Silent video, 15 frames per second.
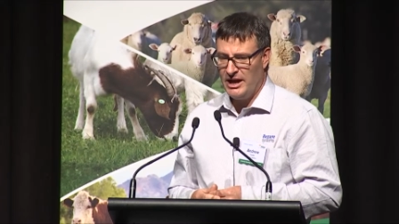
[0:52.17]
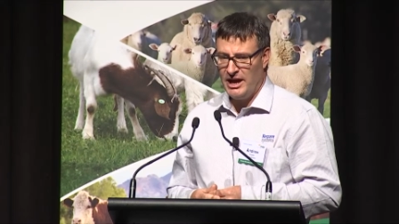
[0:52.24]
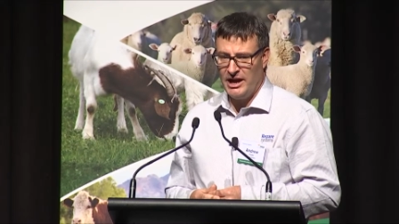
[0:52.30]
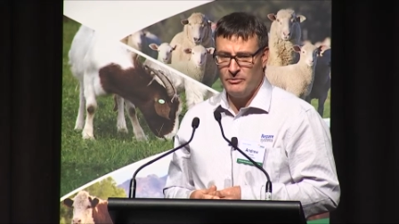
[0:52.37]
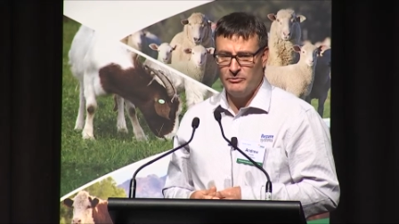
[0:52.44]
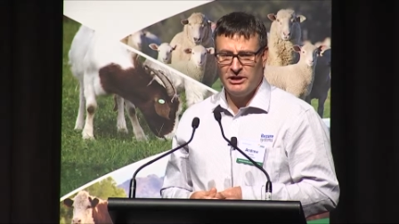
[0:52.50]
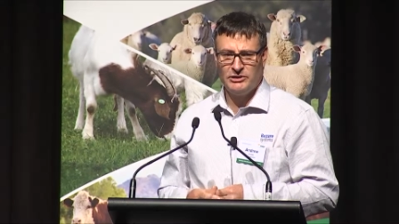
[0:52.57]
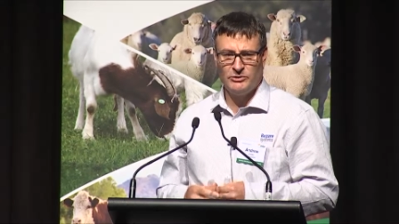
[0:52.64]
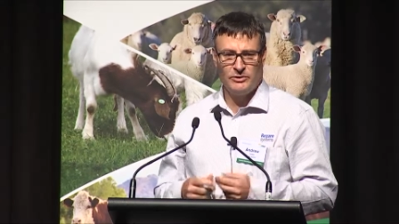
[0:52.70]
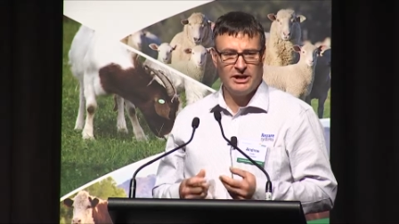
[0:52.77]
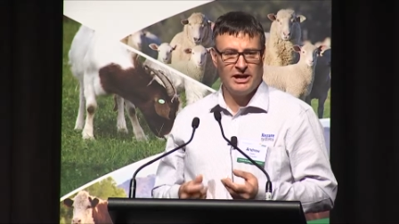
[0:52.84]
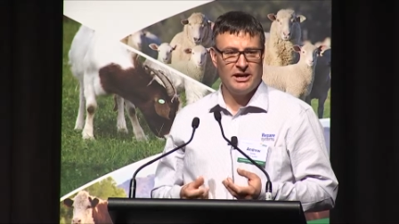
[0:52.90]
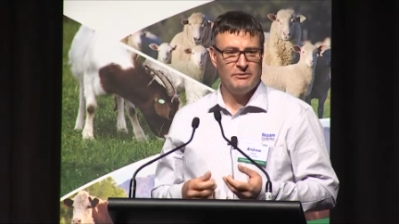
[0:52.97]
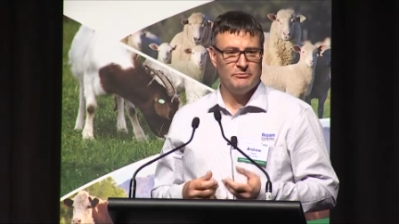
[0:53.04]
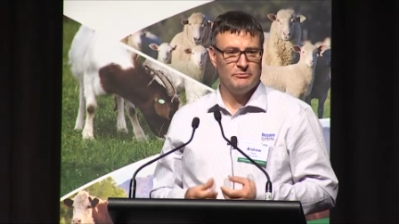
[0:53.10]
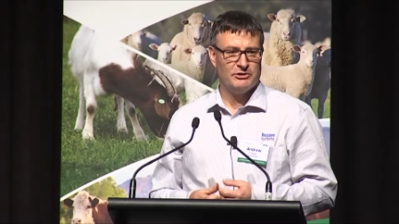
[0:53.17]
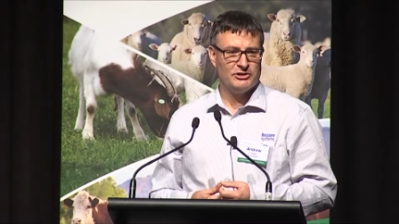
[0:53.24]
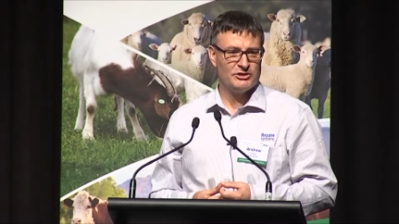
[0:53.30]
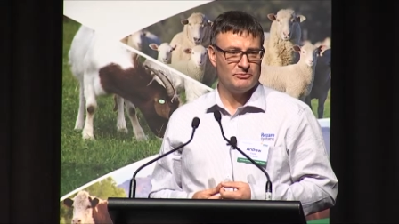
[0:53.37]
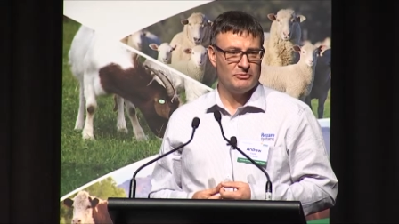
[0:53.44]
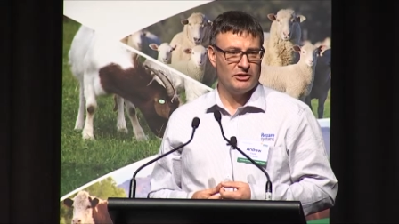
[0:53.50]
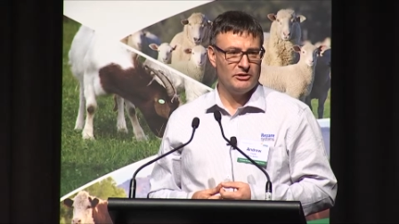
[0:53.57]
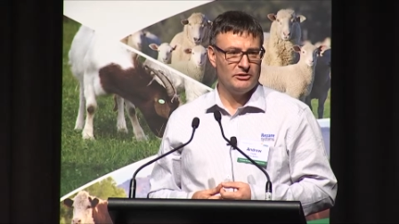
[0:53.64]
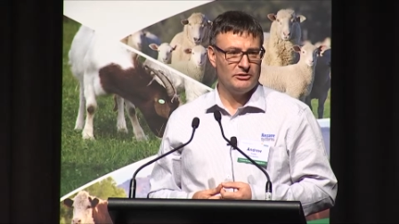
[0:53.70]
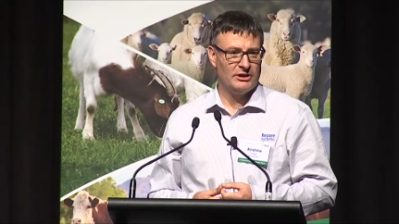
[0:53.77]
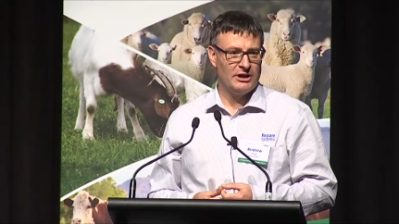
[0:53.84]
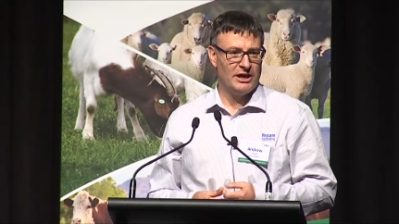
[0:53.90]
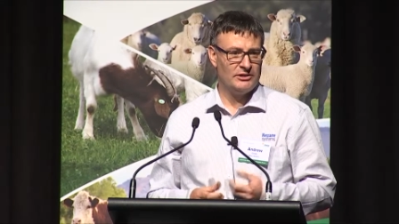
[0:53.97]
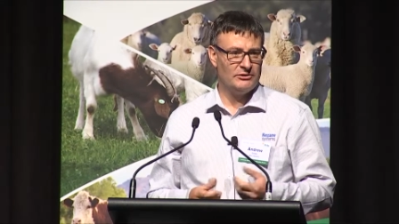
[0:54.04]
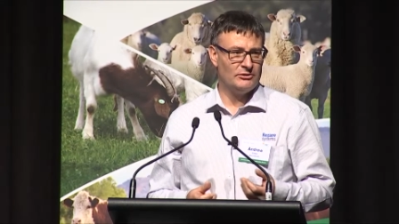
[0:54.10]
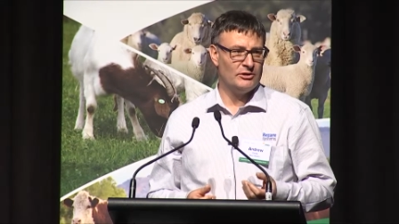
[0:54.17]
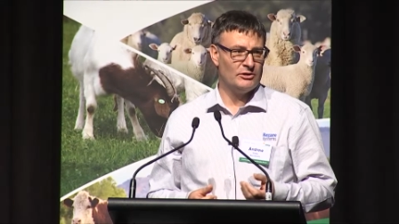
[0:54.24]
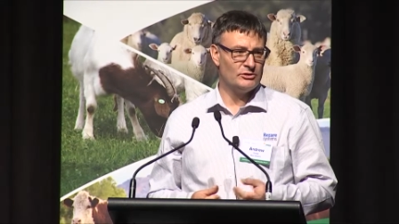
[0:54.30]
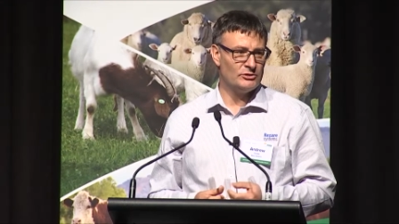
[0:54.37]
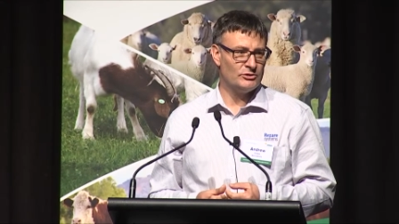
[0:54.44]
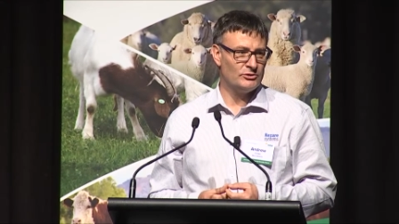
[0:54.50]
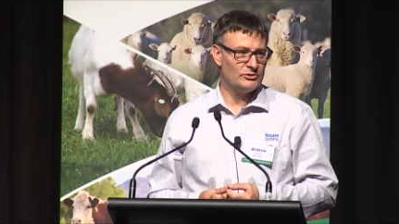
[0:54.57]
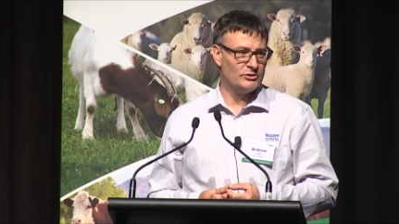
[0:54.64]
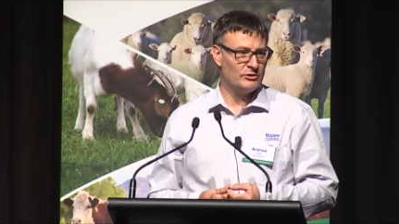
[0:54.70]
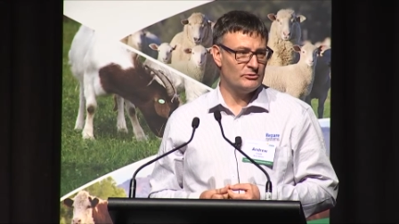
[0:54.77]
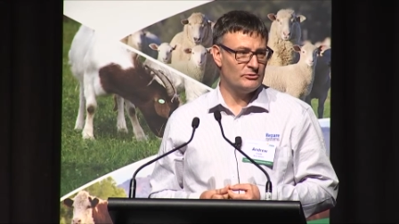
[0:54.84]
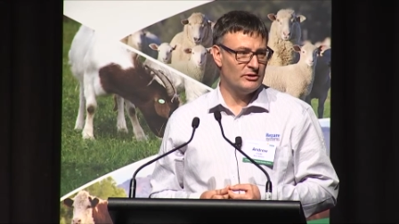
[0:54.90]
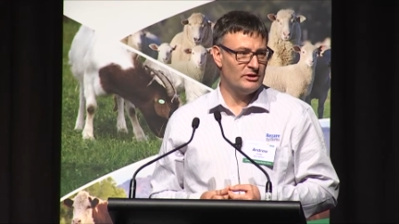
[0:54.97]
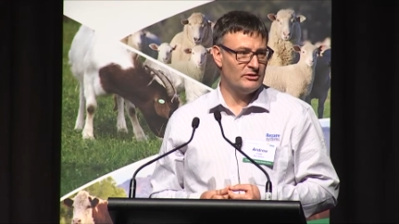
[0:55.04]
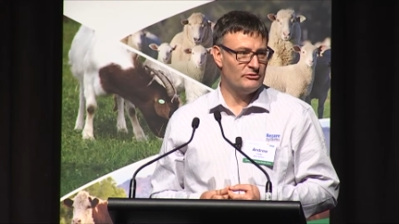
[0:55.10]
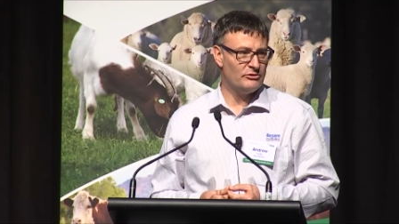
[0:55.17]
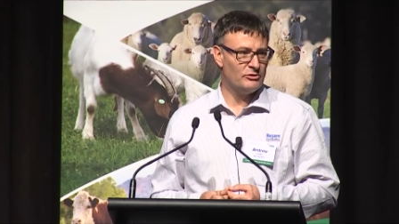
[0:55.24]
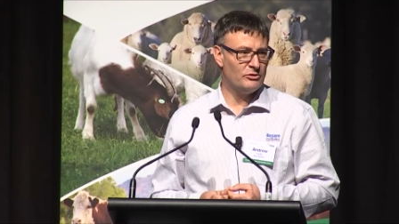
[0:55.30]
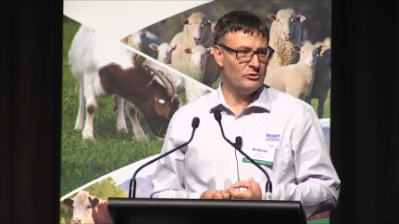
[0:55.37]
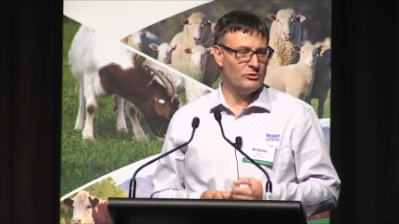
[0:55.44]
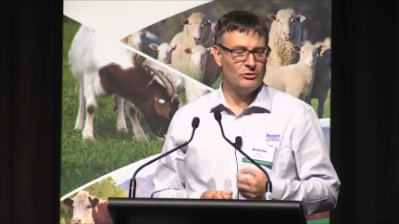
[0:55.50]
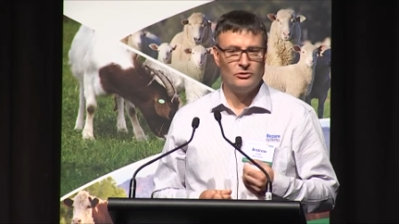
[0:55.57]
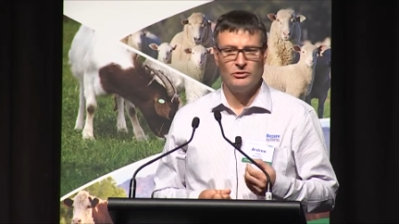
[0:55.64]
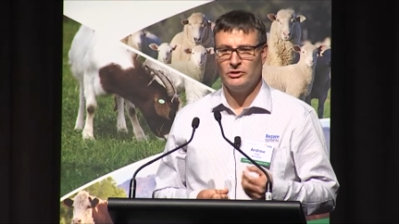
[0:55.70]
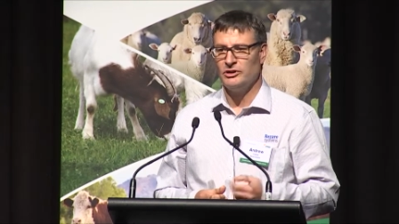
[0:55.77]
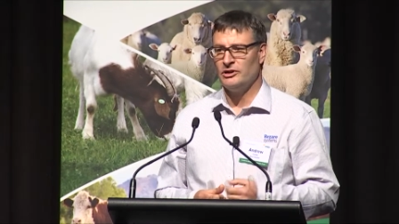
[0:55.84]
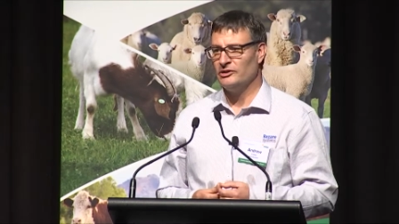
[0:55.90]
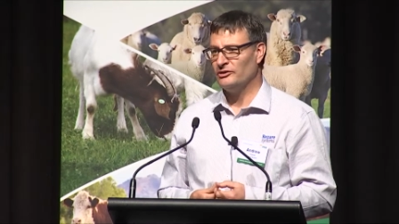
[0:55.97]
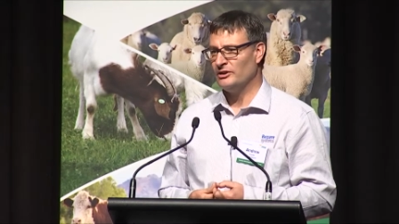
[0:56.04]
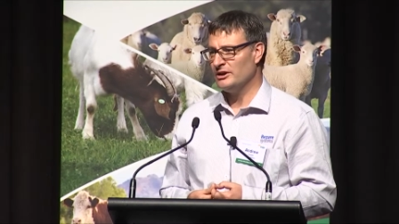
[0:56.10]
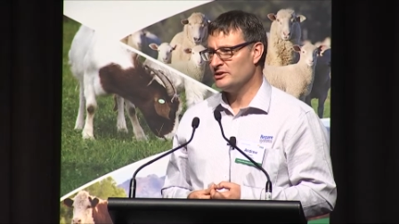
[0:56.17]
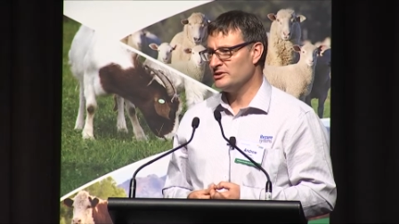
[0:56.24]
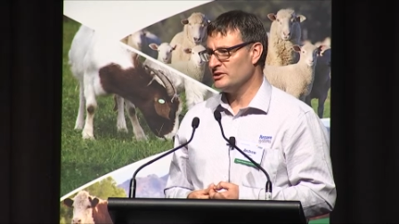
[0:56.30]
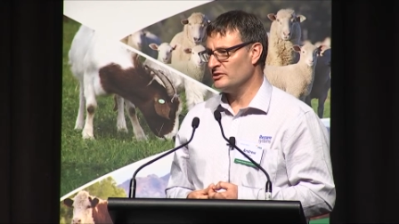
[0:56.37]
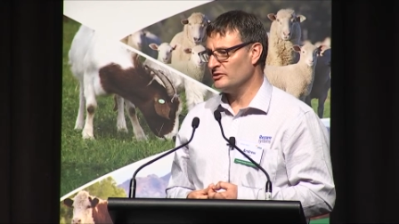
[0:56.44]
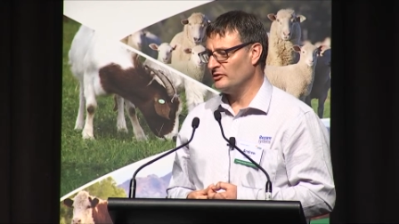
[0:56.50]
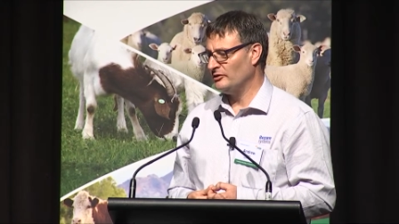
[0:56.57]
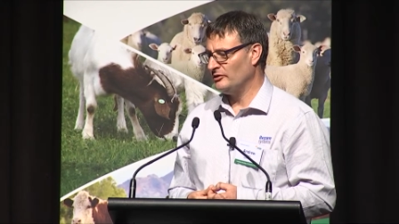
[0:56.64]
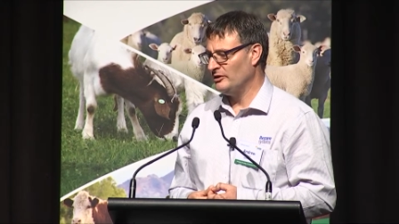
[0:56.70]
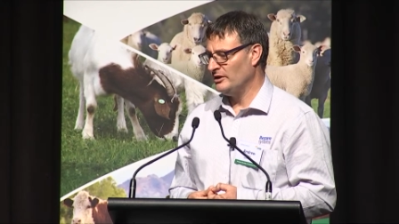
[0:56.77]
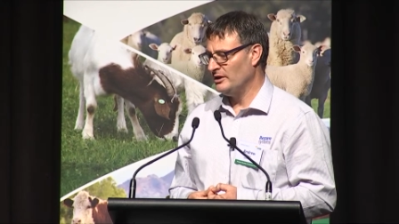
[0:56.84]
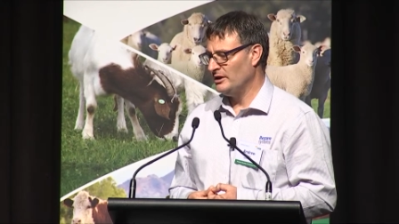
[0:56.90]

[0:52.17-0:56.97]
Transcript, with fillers: And we create bespoke agricultural software for organisations.